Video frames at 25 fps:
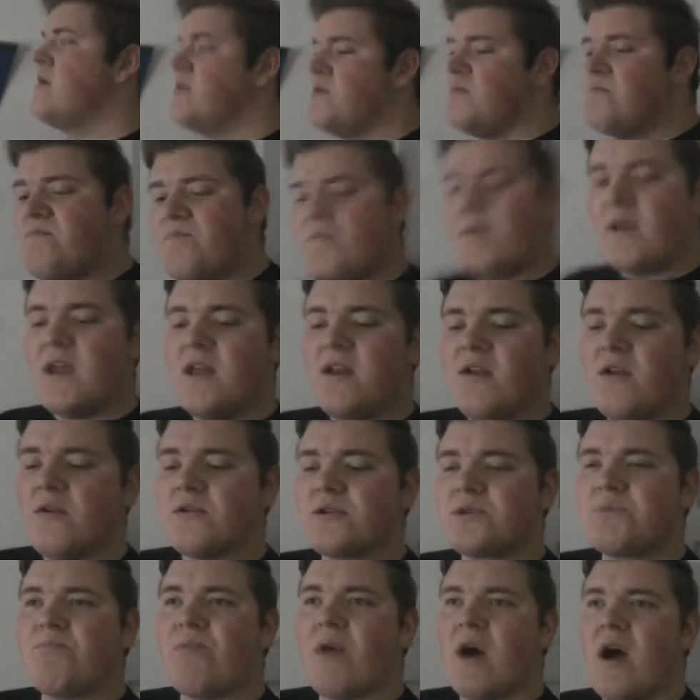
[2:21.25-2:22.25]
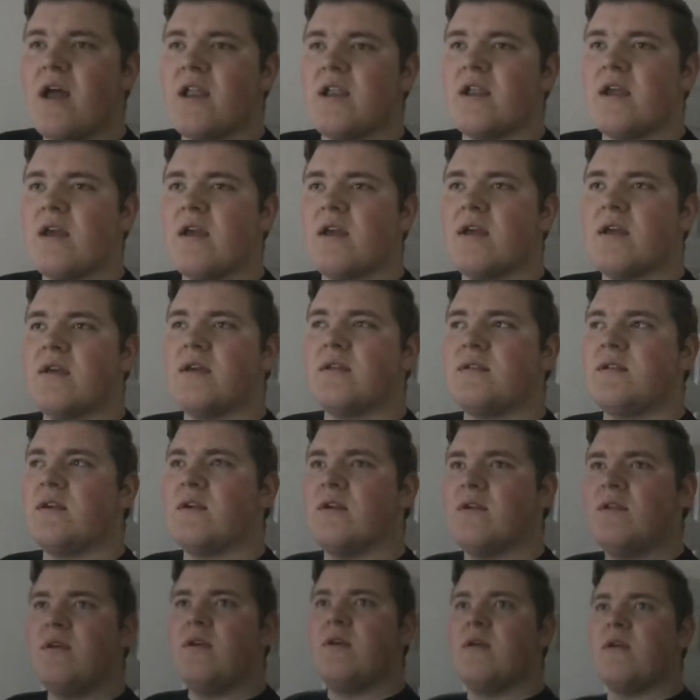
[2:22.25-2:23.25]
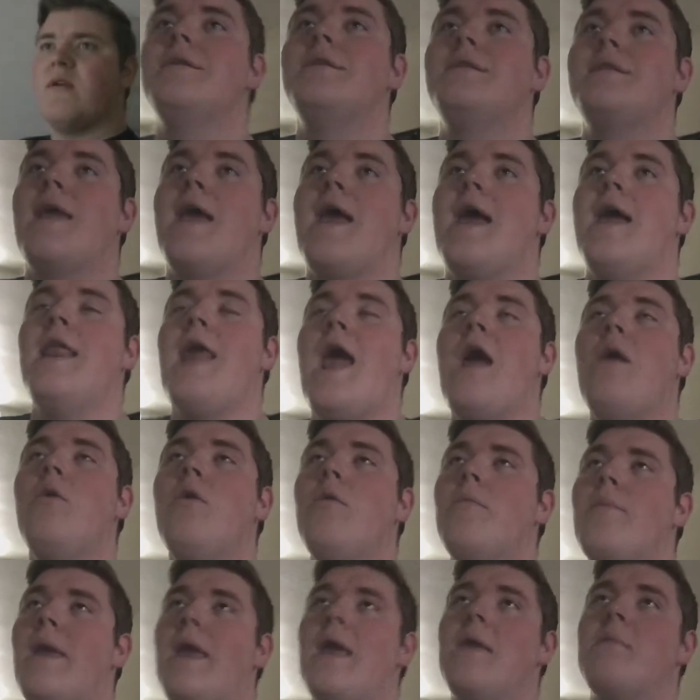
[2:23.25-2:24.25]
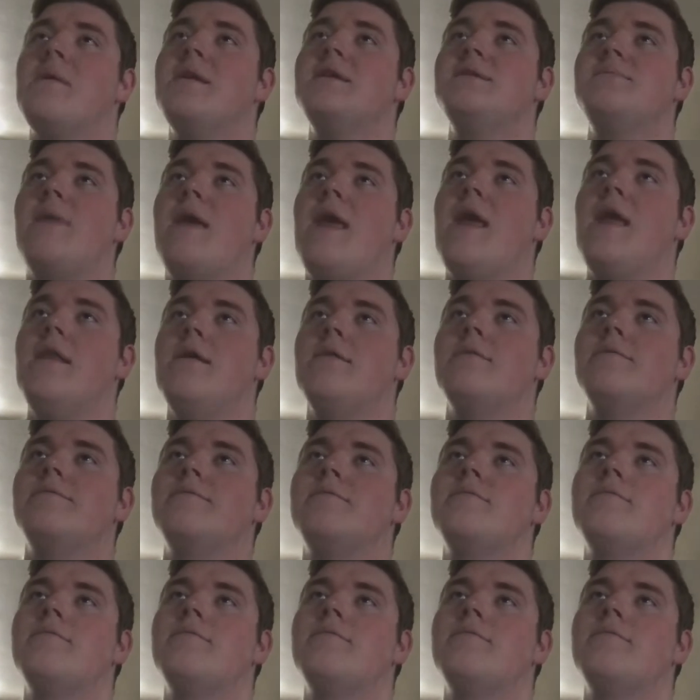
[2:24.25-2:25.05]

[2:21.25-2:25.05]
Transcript: You pee in a girl's butt, dude. Dad, how are babies made?